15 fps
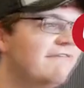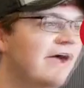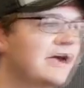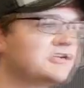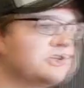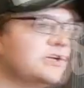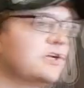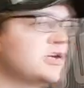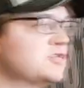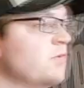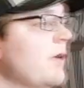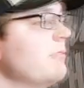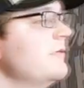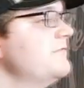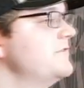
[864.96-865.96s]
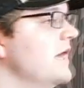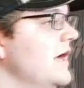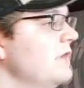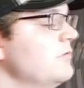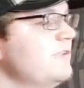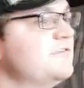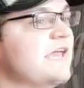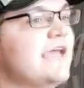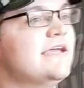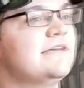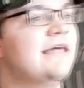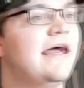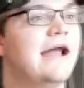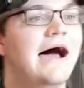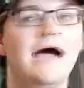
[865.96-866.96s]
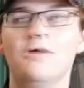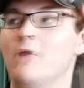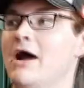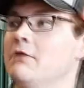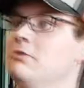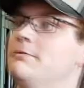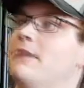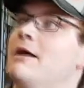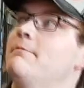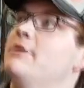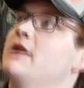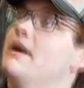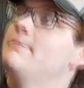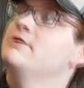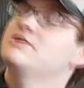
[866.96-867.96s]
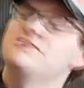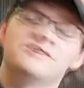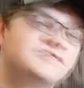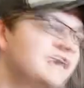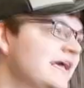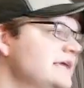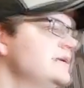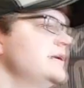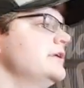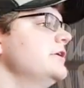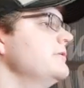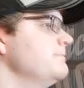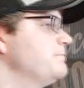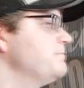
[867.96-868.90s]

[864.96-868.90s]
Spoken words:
actually, because what we've done, we've taken that high wine, we pump it up into the tank here.